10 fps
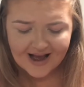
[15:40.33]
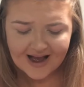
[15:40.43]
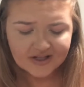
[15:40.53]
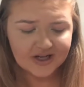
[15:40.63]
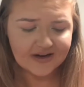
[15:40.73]

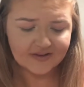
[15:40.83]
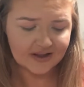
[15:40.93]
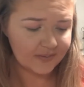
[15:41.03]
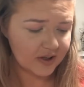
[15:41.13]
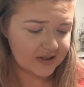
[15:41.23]
I don't have the
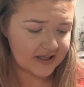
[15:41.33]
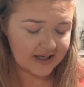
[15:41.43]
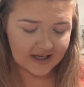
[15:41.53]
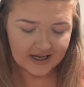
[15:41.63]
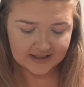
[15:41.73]
lip gloss that
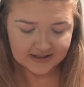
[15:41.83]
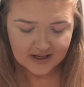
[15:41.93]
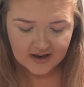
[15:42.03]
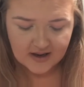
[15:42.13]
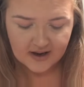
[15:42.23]
he has,
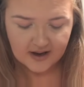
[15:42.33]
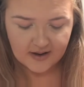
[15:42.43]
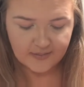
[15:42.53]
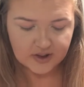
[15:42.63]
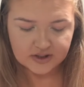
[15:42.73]

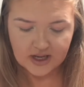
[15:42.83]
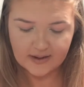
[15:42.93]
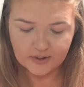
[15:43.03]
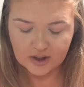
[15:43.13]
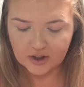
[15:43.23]
so
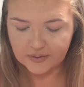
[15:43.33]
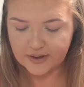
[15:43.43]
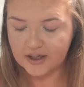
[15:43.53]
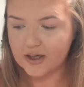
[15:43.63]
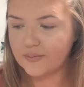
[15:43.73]
I'm going to go
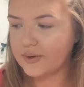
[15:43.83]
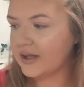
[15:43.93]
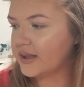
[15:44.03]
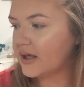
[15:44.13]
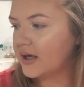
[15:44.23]
in
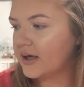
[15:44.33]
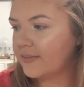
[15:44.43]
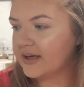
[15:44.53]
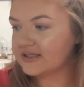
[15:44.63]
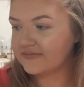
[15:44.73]
with
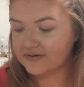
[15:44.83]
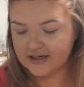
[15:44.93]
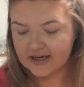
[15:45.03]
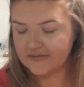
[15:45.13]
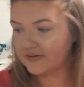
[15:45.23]
a different
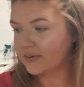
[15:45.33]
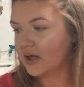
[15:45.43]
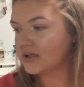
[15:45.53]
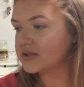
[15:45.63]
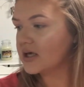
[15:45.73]
kind of lip
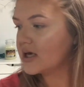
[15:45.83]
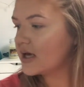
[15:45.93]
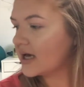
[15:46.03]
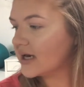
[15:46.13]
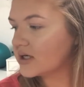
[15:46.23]
gloss,
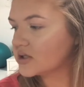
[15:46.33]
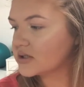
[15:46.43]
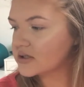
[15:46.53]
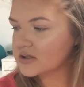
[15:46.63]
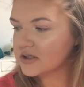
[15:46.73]
and it just
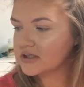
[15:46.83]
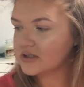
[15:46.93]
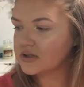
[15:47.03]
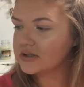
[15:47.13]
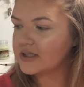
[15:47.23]
looks as though he's
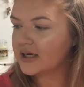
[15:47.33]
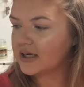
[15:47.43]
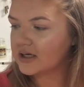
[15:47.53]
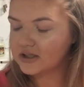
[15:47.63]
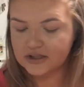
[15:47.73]
using
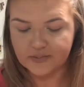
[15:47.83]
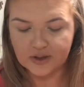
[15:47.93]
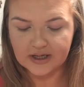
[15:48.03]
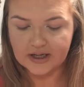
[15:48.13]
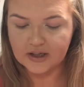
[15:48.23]
like a shimmer
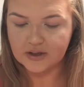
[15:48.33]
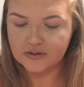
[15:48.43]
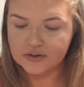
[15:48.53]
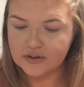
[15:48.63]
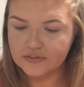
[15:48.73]
kind of
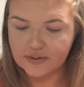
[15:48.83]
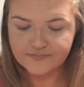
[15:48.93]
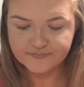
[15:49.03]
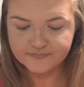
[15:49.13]
neutral one.